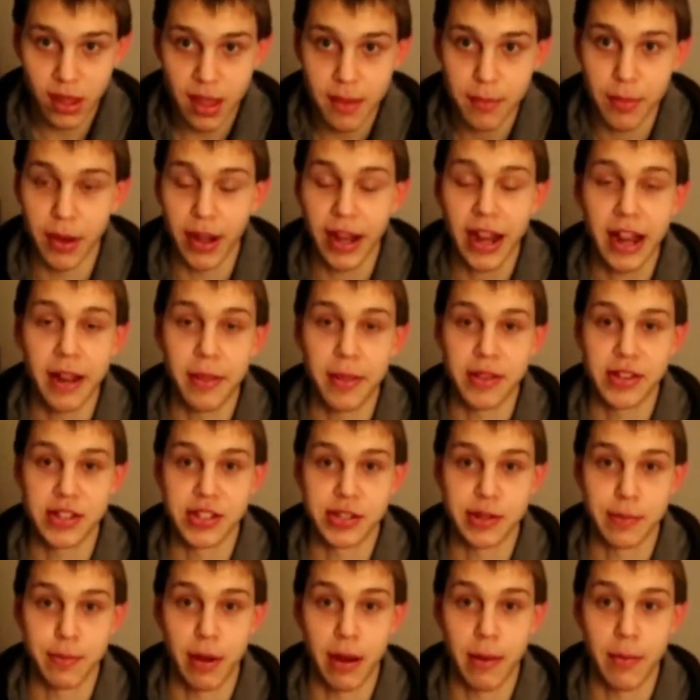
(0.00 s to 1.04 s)
But again, this is
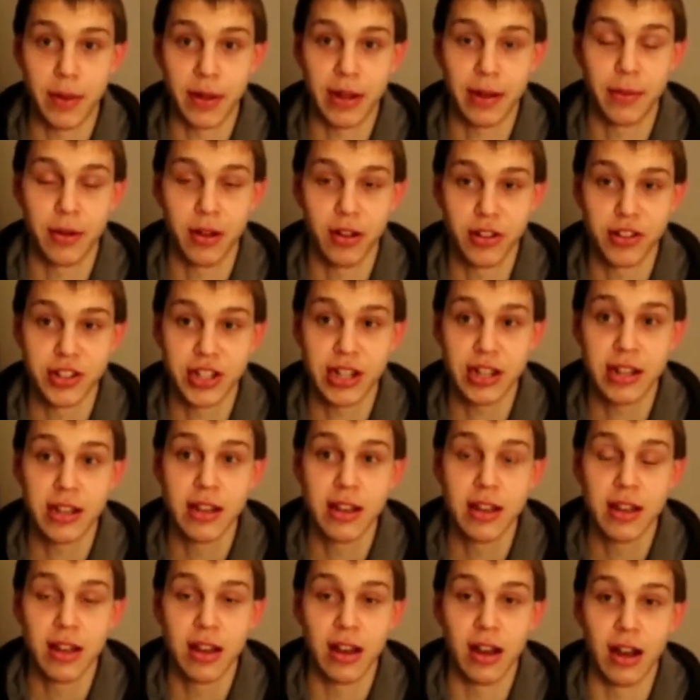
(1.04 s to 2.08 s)
a public apology.
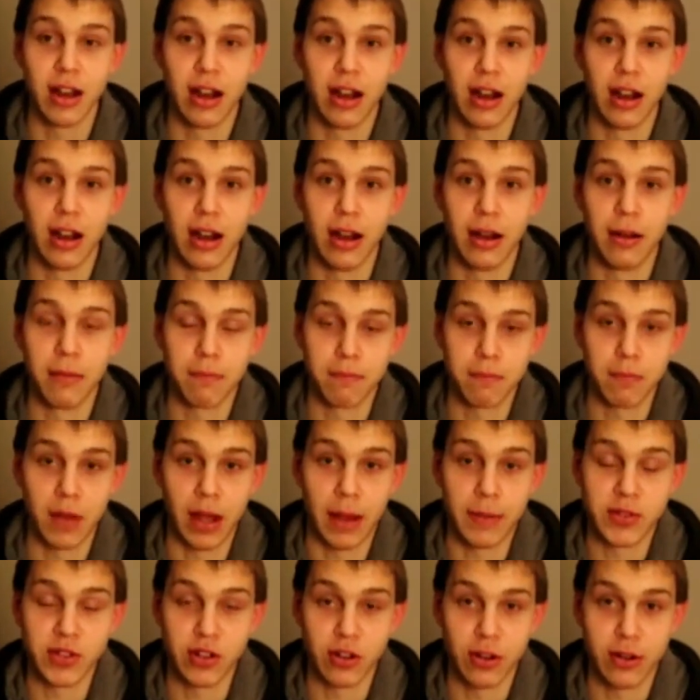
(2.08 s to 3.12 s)

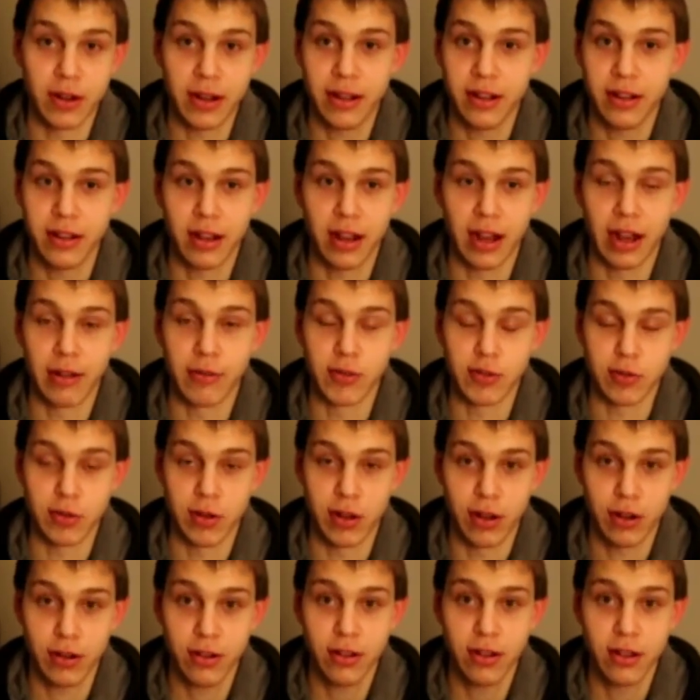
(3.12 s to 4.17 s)
I'm sorry, I was
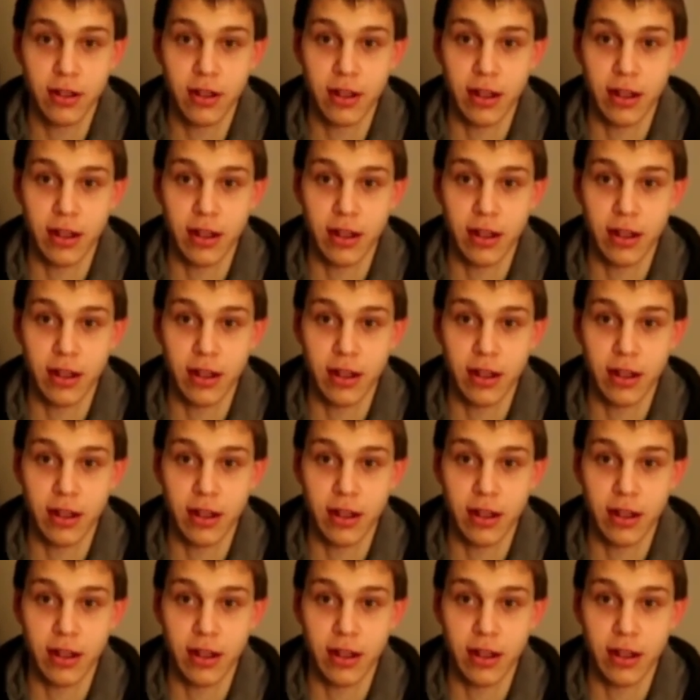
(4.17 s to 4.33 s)
wrong.